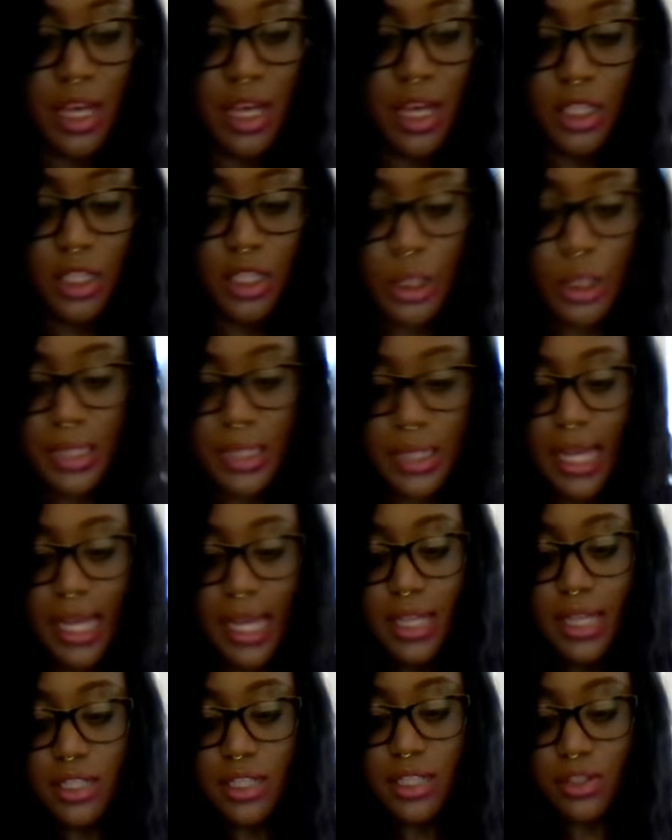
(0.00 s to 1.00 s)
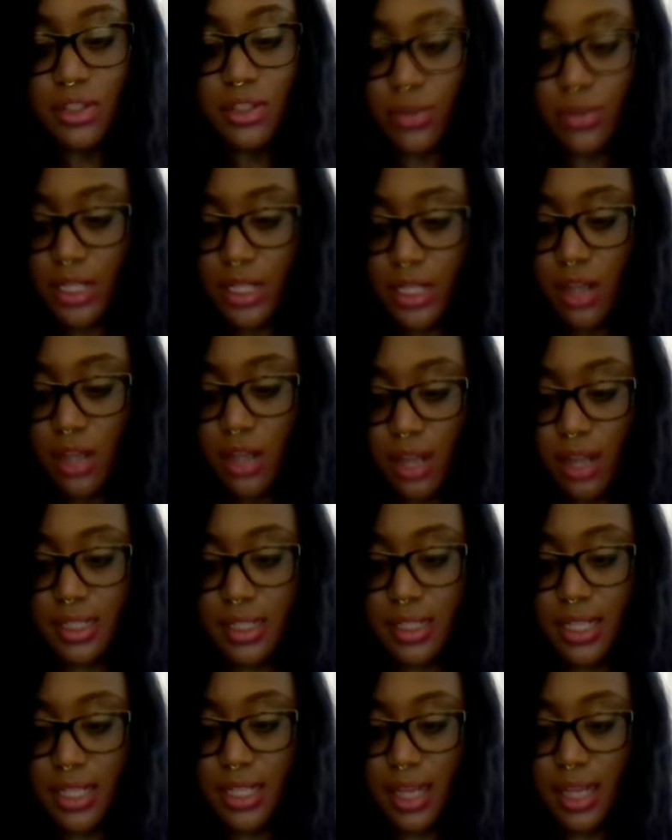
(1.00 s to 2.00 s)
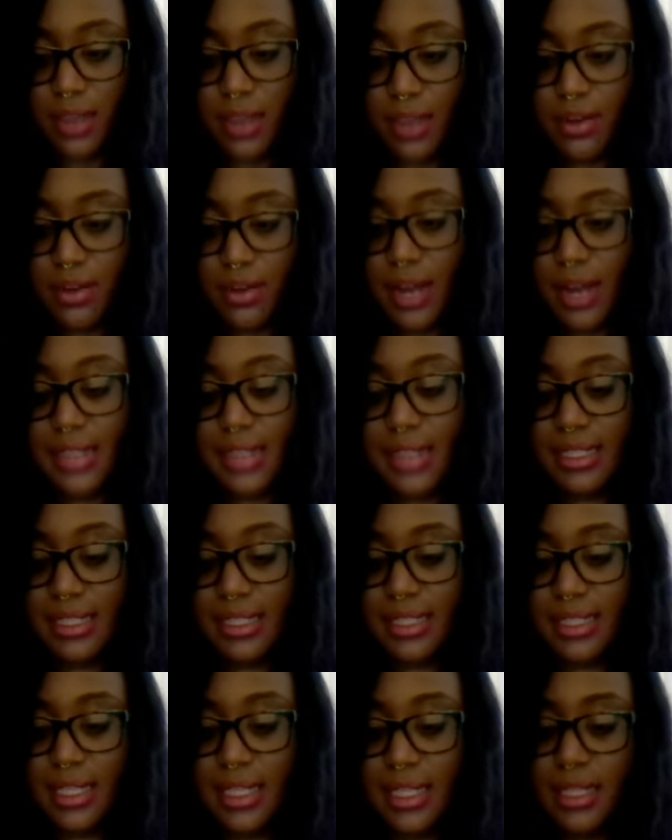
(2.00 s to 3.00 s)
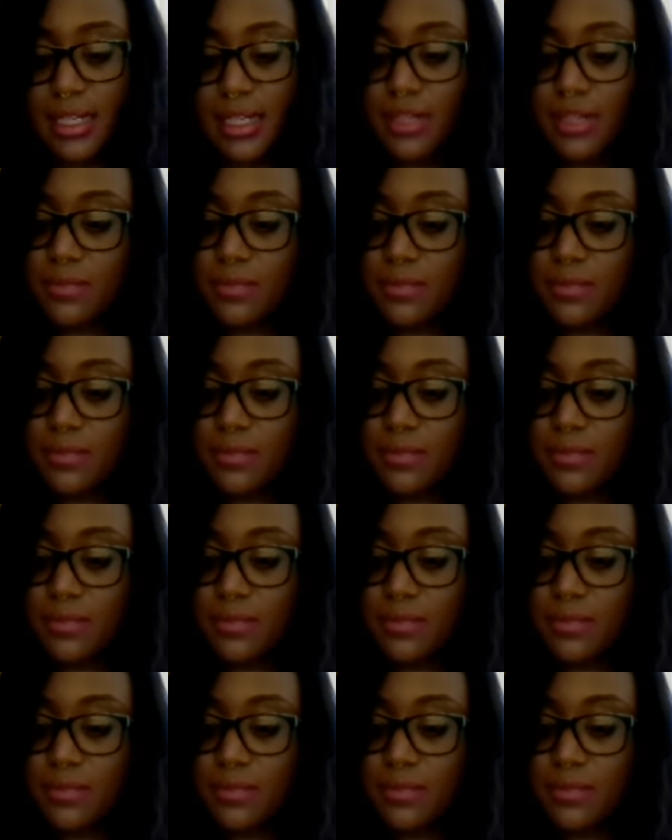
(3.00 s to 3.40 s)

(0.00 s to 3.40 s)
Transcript: So taking these three cards together, I see